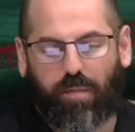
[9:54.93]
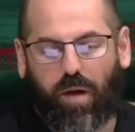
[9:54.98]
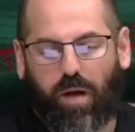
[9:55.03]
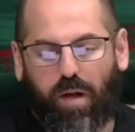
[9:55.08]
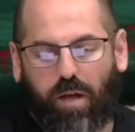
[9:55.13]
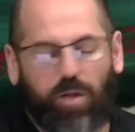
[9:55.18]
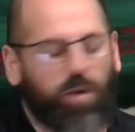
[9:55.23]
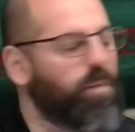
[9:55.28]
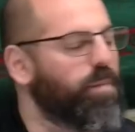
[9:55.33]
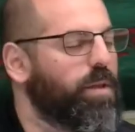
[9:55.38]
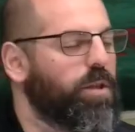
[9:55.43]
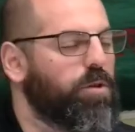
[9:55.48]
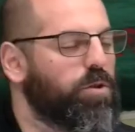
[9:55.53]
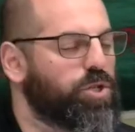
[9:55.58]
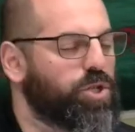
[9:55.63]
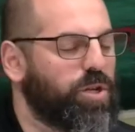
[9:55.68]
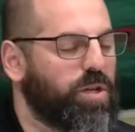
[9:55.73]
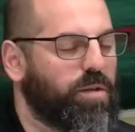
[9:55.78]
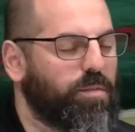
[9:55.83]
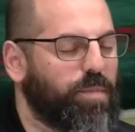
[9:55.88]
You
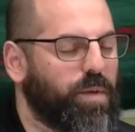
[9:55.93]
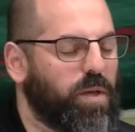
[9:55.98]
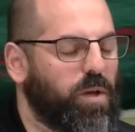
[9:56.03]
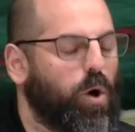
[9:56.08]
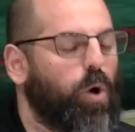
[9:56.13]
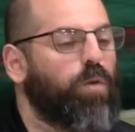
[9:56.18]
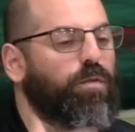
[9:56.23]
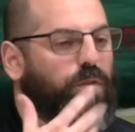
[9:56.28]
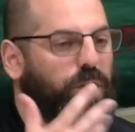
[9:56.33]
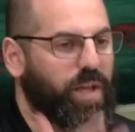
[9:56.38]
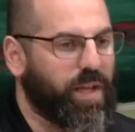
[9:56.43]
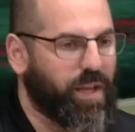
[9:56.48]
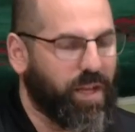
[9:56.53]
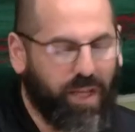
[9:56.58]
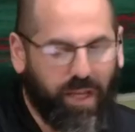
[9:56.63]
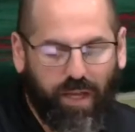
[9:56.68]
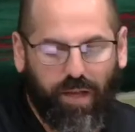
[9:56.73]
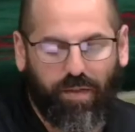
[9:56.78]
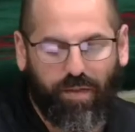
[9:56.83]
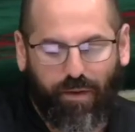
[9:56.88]
shouldn't be overeating
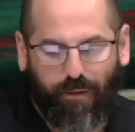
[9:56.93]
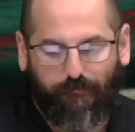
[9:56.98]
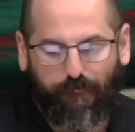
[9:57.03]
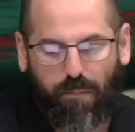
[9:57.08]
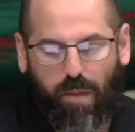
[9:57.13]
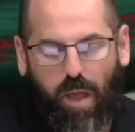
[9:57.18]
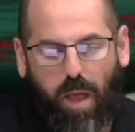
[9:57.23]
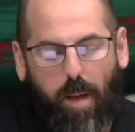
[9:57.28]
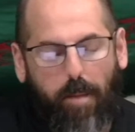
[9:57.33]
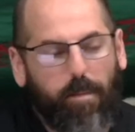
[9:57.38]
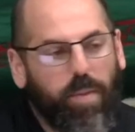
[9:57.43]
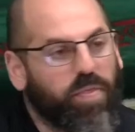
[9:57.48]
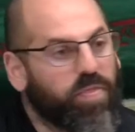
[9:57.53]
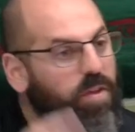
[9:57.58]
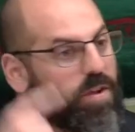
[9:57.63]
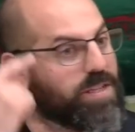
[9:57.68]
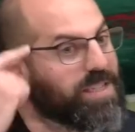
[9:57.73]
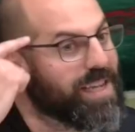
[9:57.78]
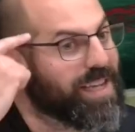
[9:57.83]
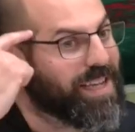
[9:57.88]
either. But
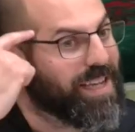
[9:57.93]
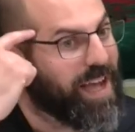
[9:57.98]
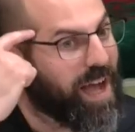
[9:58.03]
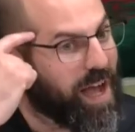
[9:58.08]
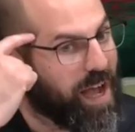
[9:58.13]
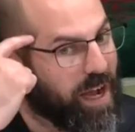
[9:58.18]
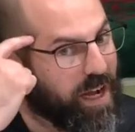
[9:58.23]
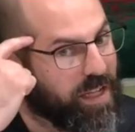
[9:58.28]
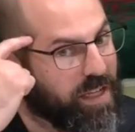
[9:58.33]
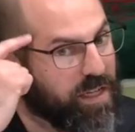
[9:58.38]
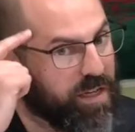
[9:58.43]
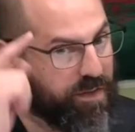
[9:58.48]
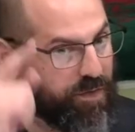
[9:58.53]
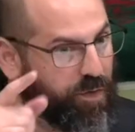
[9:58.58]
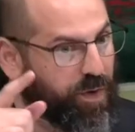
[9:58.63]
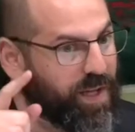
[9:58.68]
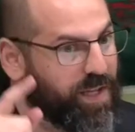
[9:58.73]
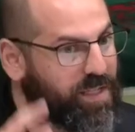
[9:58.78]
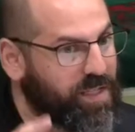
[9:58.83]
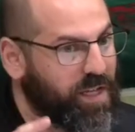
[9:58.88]
there's a cognitive
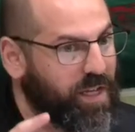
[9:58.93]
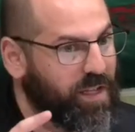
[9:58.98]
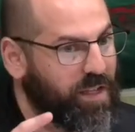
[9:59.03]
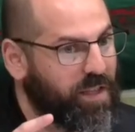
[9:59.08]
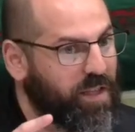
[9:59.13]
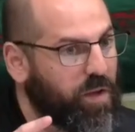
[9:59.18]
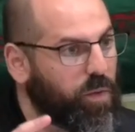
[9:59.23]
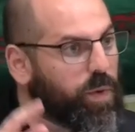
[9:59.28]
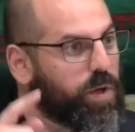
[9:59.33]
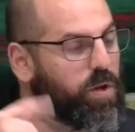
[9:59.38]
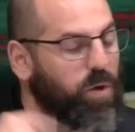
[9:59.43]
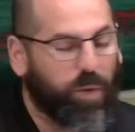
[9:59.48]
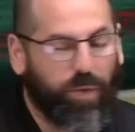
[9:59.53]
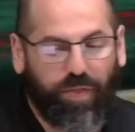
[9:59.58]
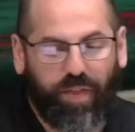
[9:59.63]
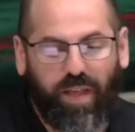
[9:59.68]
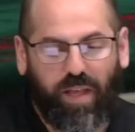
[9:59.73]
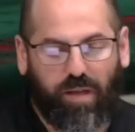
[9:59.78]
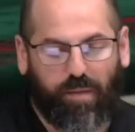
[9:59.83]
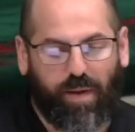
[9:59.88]
reason that we don't
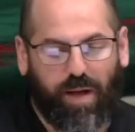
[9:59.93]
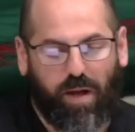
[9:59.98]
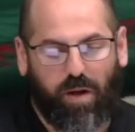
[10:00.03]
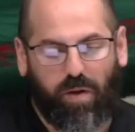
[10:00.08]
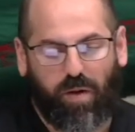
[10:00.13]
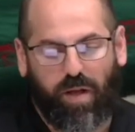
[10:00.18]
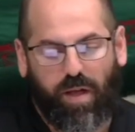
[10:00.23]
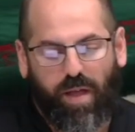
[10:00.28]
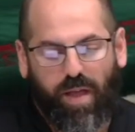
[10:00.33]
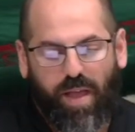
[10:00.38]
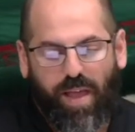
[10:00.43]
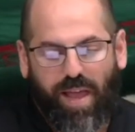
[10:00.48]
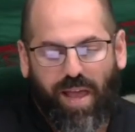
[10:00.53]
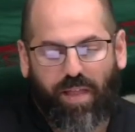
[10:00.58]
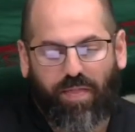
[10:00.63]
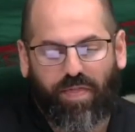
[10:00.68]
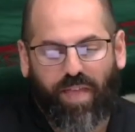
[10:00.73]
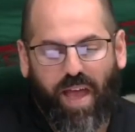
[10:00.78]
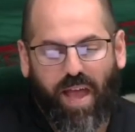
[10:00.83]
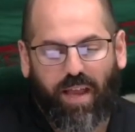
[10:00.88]
think about,
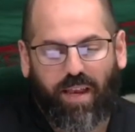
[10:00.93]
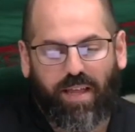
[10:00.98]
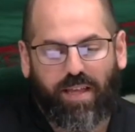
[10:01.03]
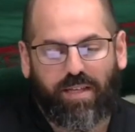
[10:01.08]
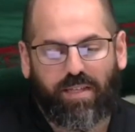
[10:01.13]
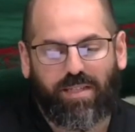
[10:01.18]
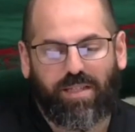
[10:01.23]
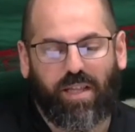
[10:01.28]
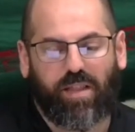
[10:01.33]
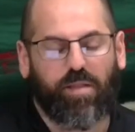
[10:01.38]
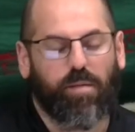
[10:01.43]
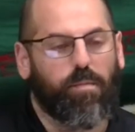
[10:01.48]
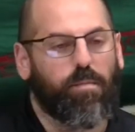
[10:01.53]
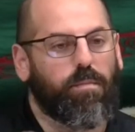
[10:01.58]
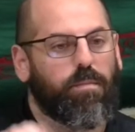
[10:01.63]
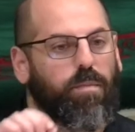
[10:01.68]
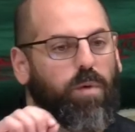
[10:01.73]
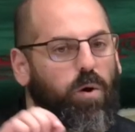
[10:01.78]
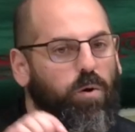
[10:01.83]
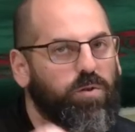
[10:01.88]
and that is that the
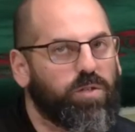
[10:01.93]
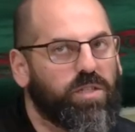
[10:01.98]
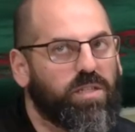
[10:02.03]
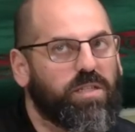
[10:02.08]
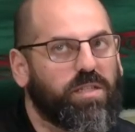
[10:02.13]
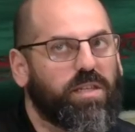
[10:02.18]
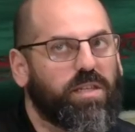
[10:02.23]
most